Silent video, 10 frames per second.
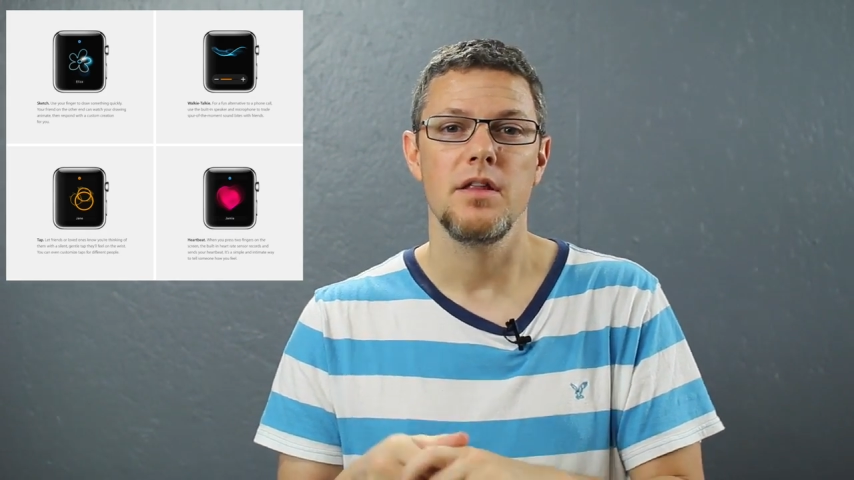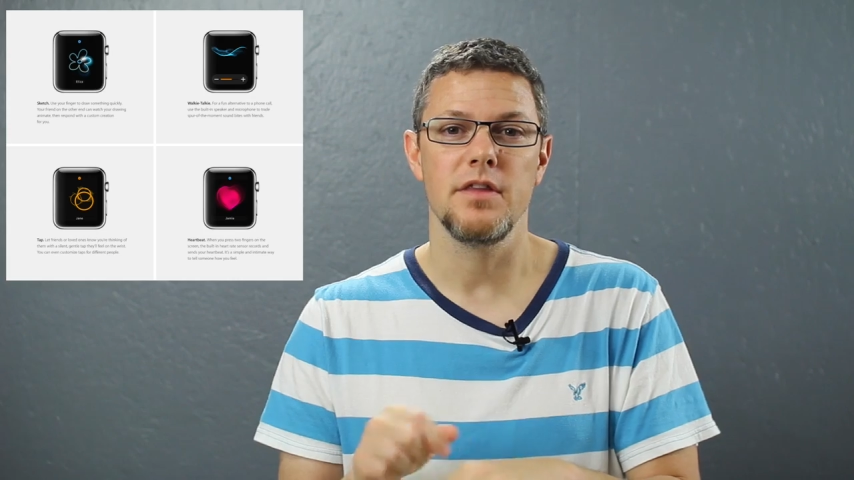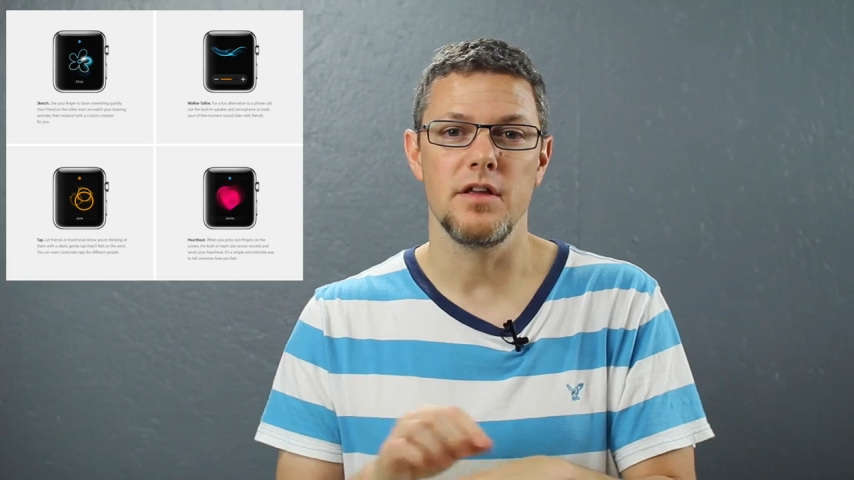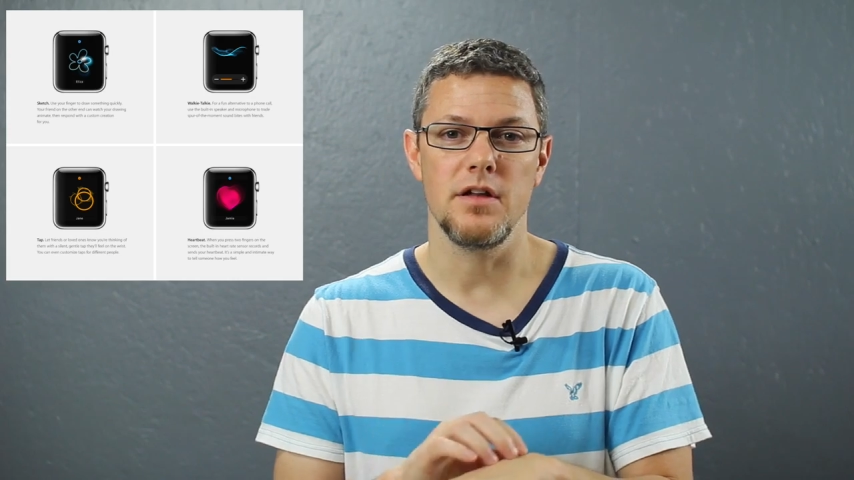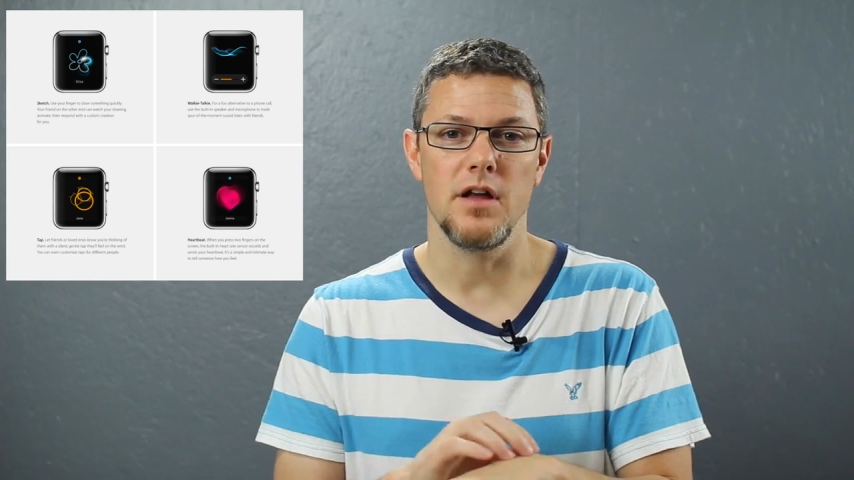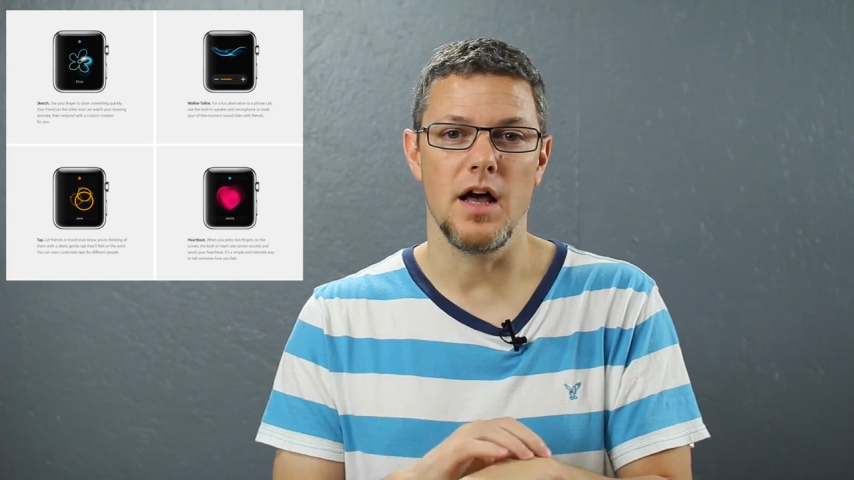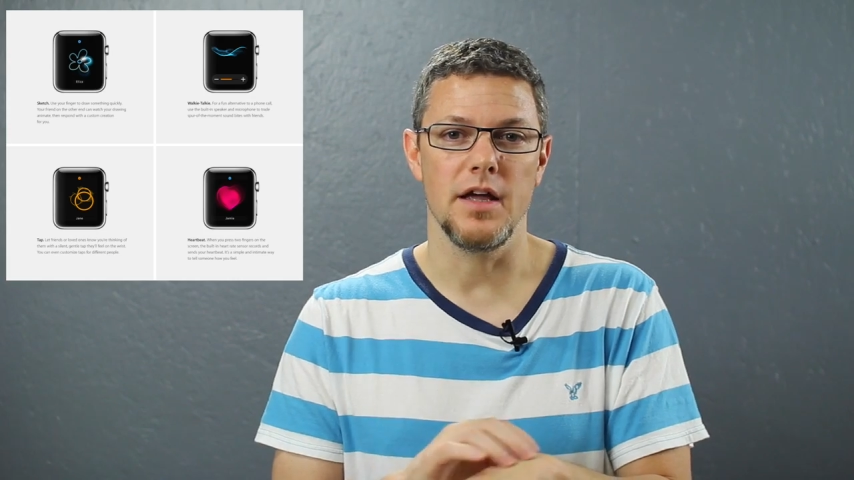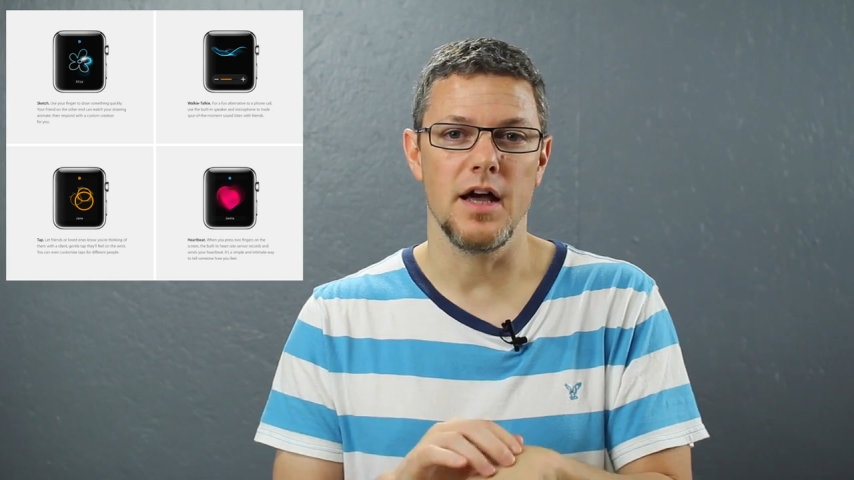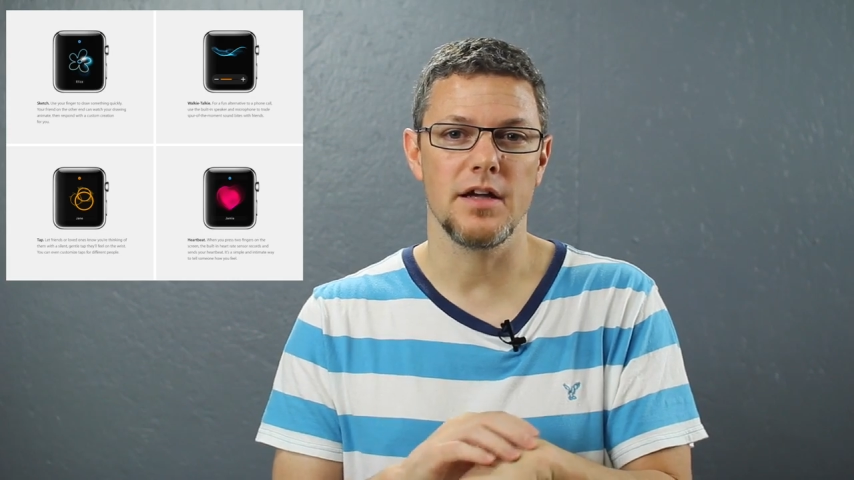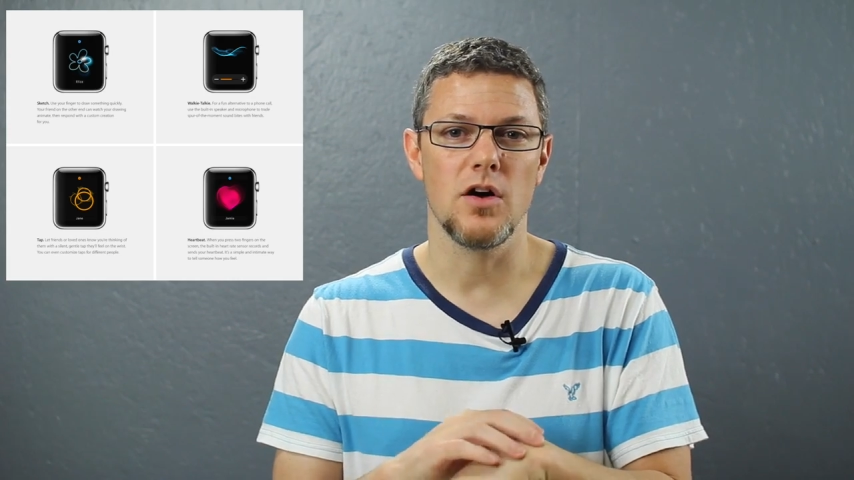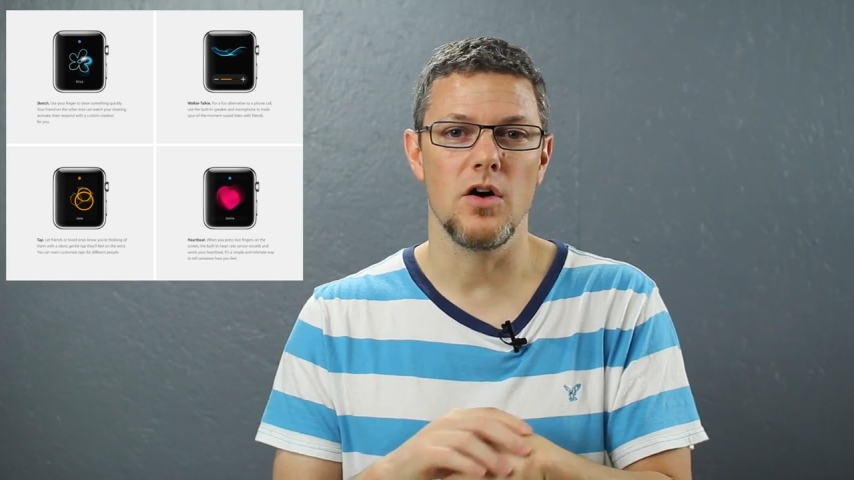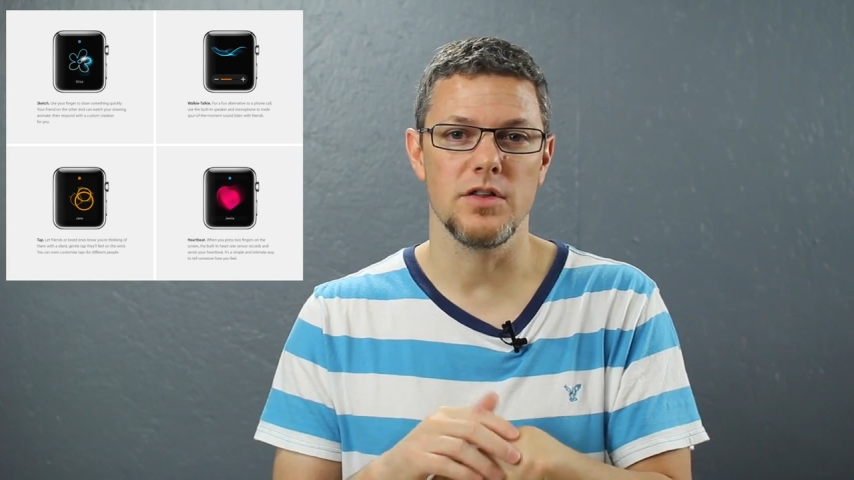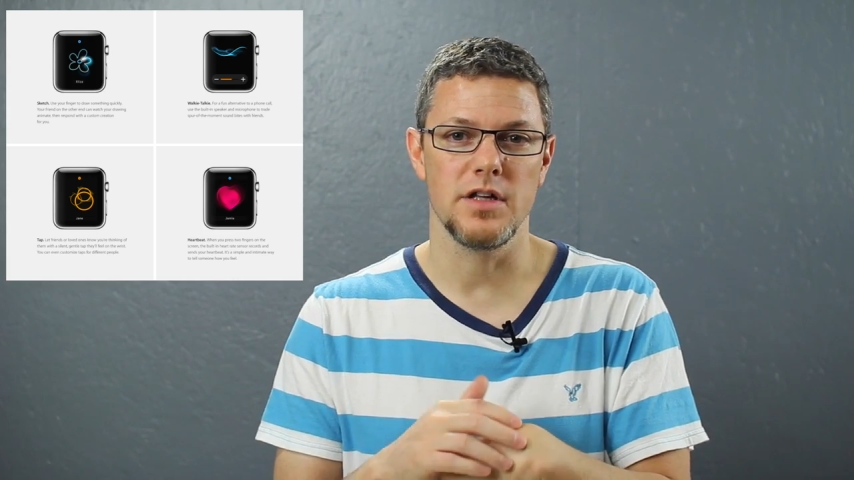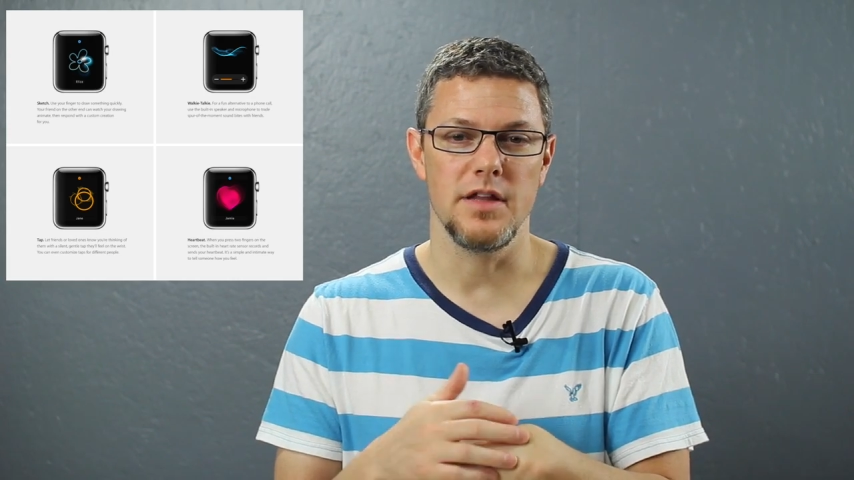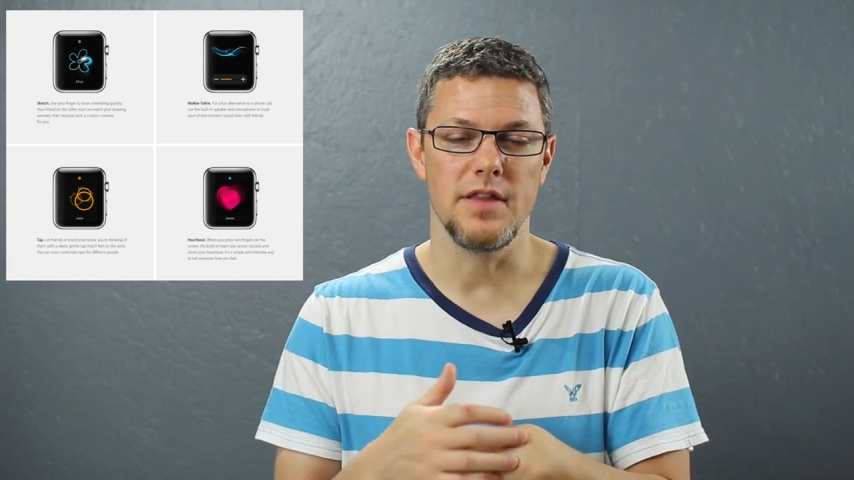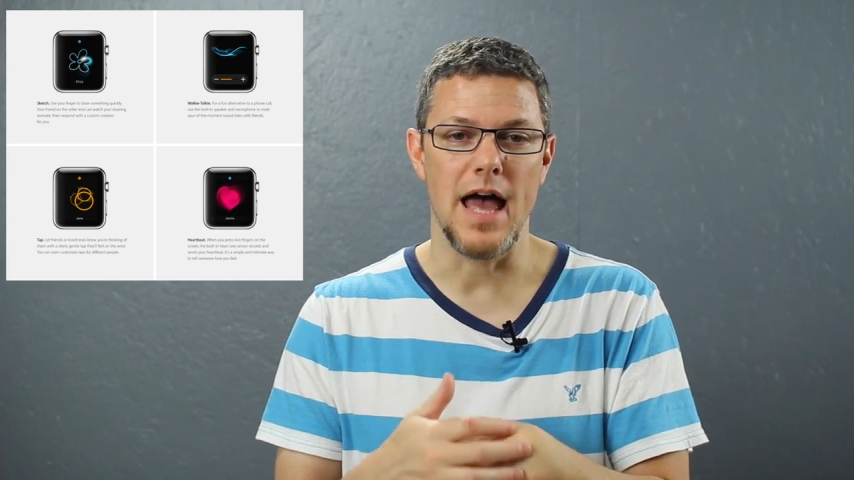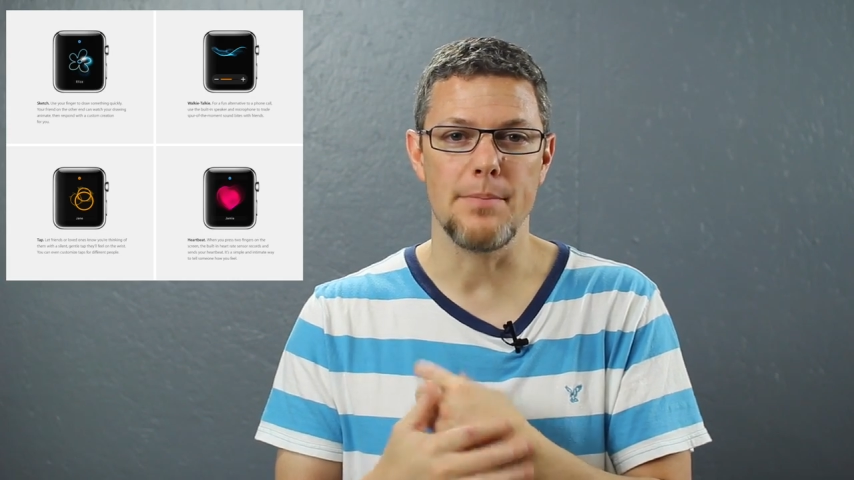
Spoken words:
That I call the